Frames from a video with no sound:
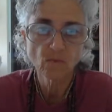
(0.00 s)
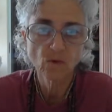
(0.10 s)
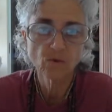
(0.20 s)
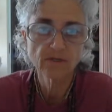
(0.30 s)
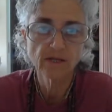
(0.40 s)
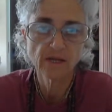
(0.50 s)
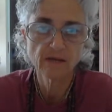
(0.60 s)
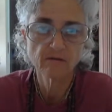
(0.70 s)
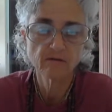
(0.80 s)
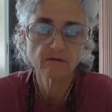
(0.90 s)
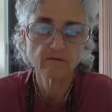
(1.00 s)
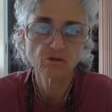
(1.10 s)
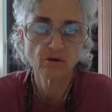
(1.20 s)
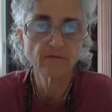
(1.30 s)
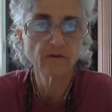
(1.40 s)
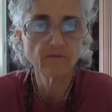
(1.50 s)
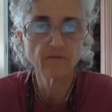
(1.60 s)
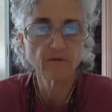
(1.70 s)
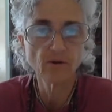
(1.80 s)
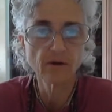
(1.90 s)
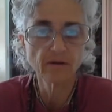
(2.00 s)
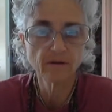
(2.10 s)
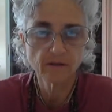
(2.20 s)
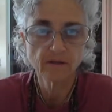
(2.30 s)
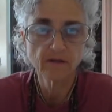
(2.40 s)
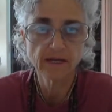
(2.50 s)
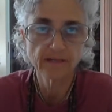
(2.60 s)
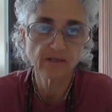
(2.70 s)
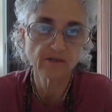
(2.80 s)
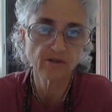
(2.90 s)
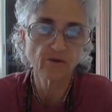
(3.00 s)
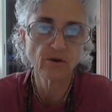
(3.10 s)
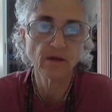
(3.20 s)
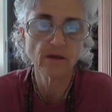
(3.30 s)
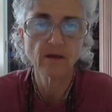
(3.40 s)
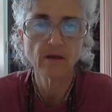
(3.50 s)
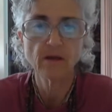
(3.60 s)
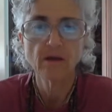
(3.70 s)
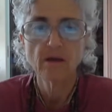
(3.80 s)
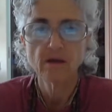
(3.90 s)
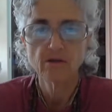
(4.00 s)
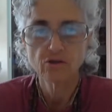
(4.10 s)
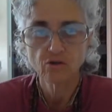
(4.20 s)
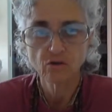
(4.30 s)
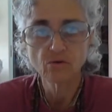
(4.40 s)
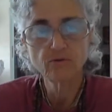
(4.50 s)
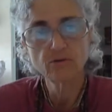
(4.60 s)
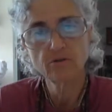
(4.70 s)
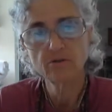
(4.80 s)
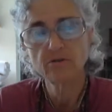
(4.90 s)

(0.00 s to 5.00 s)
who is a servant of the Lord, and that's his duty. So those